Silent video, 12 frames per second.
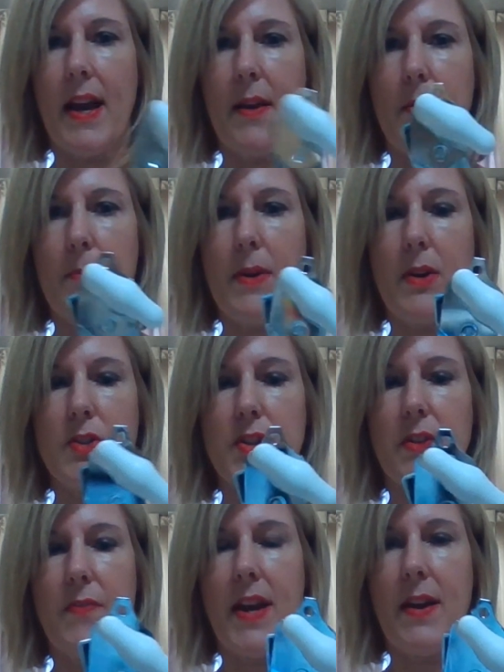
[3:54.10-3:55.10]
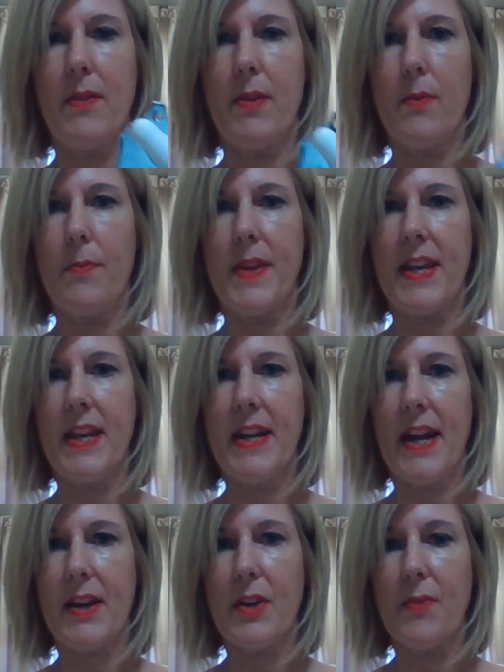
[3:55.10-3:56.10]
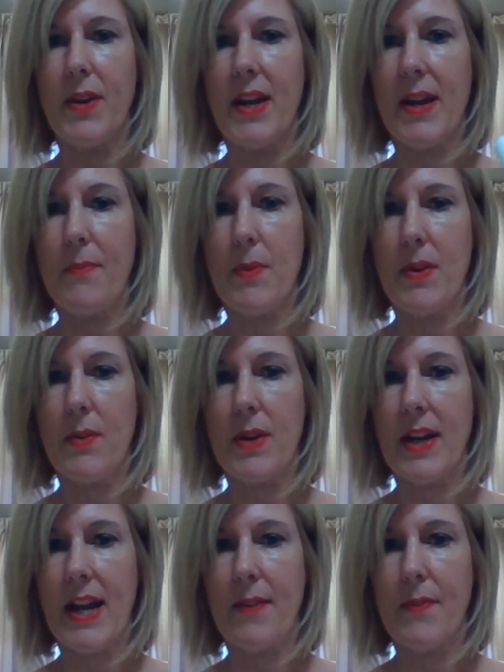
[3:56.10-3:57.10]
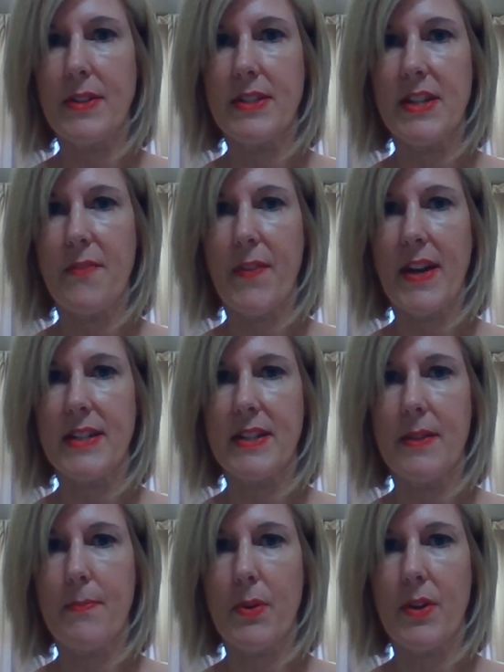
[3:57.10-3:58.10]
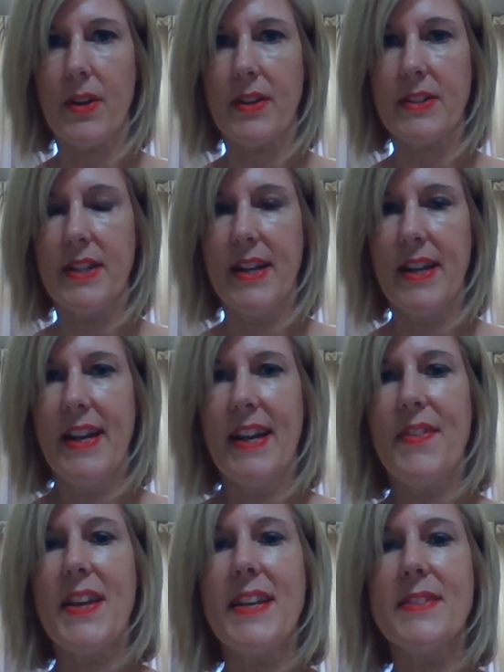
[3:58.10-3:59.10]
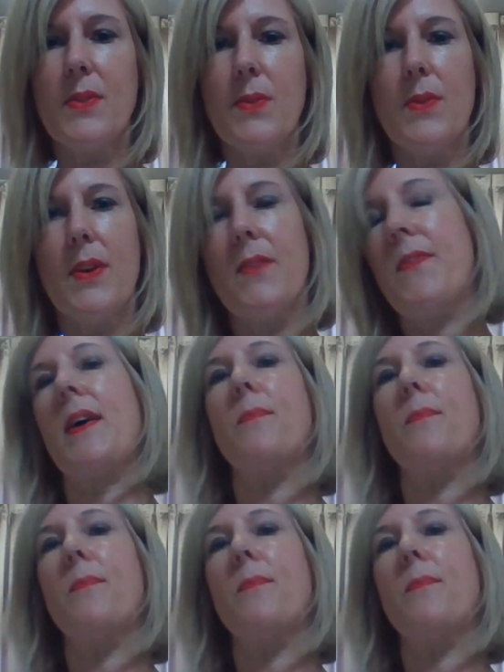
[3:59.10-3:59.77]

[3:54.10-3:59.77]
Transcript: our margin of error will be inaccurate and we're going to have a defect in the product. These are all of